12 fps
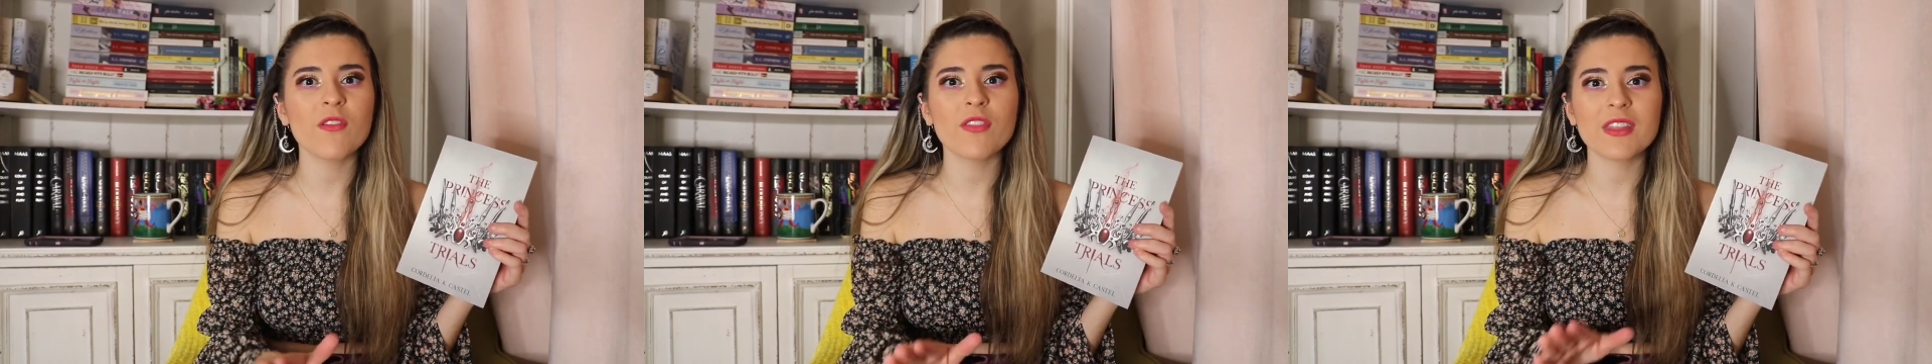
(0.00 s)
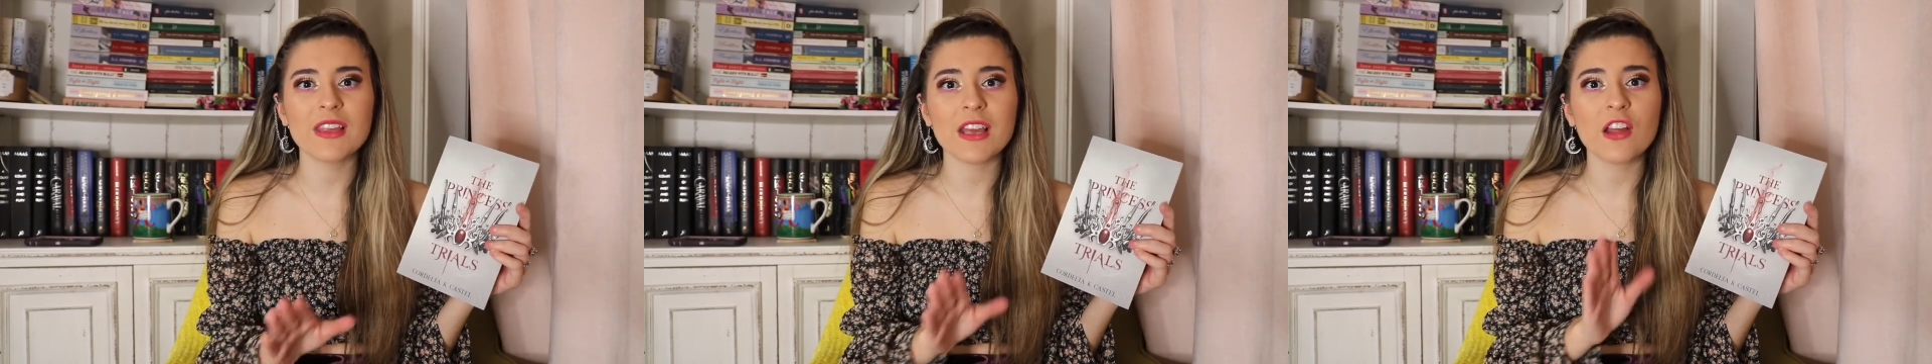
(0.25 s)

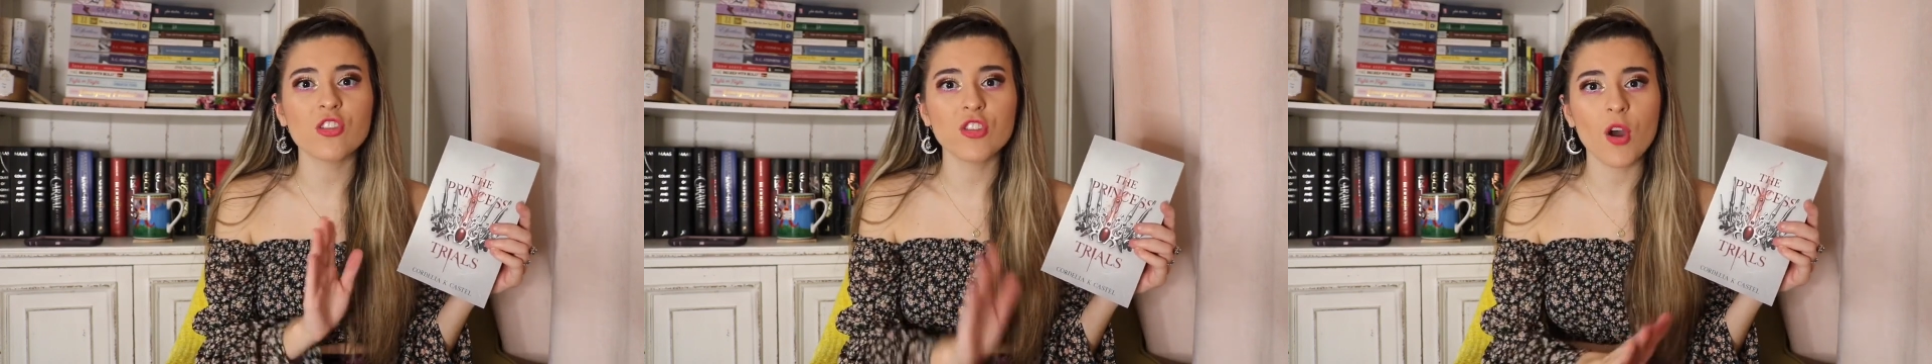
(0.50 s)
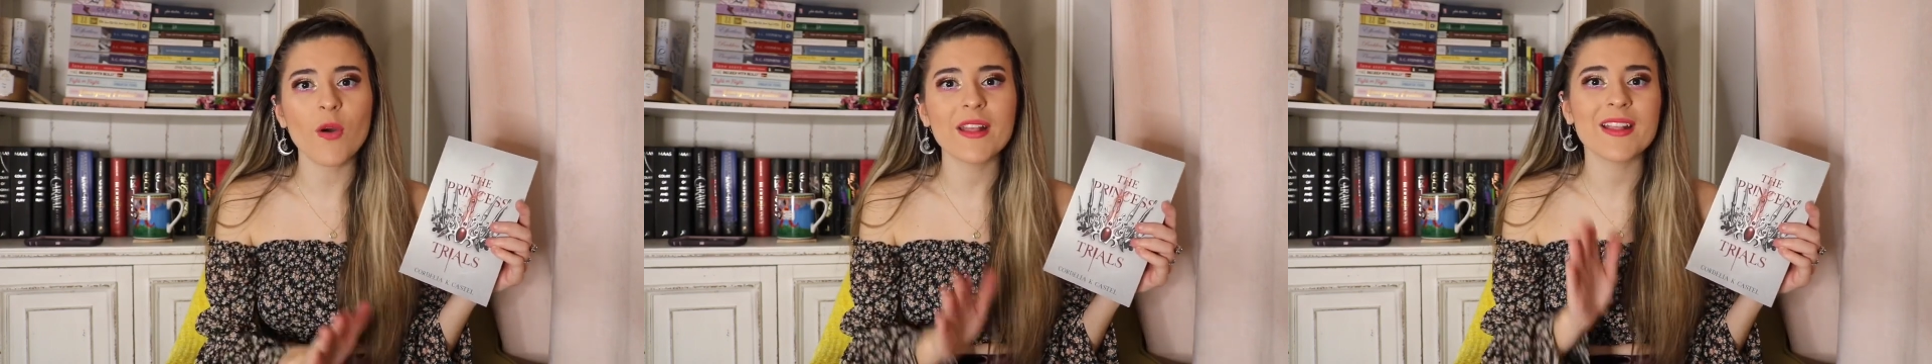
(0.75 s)
of the
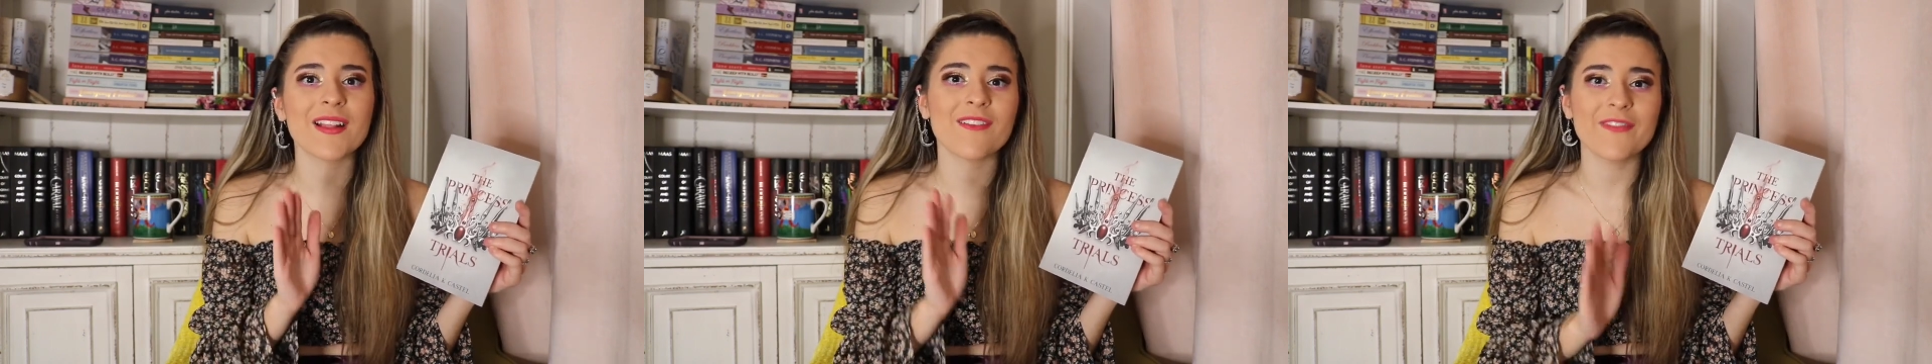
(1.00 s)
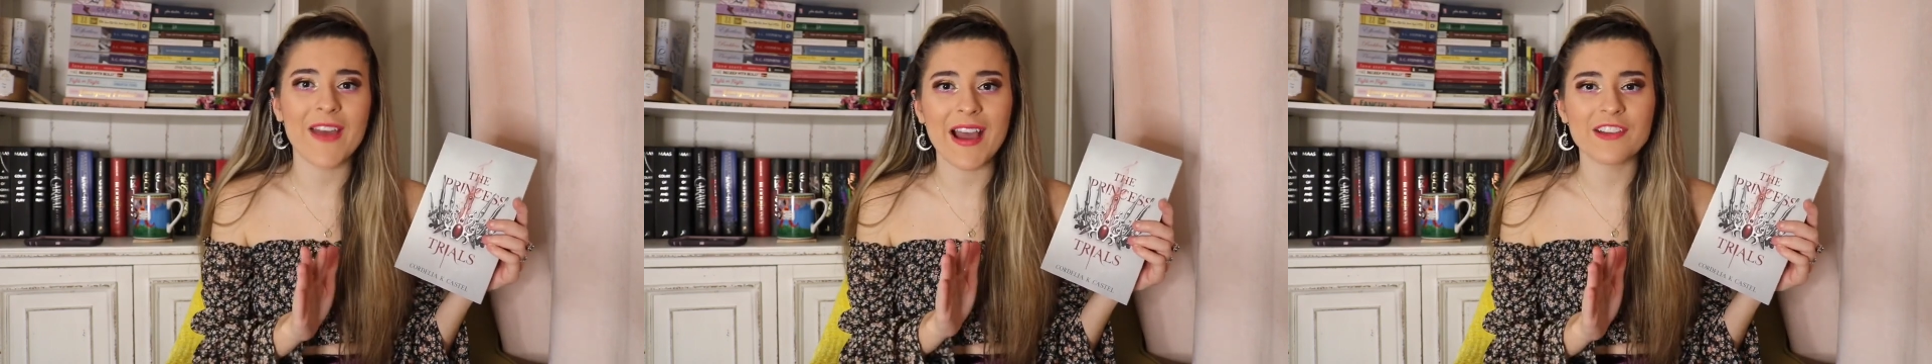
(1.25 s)
lowest
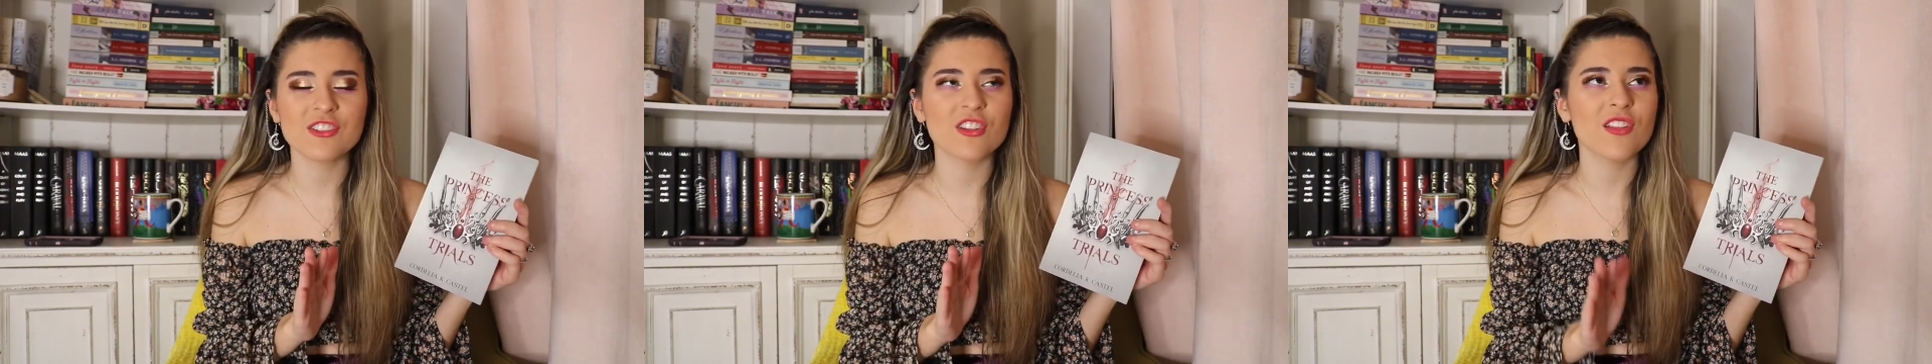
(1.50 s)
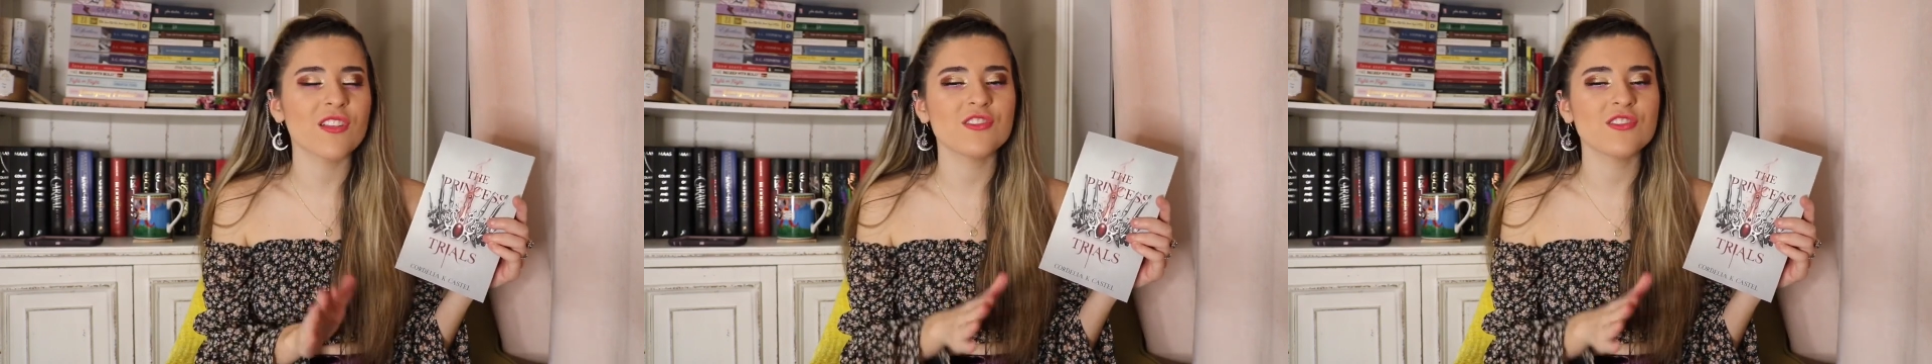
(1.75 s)
factions,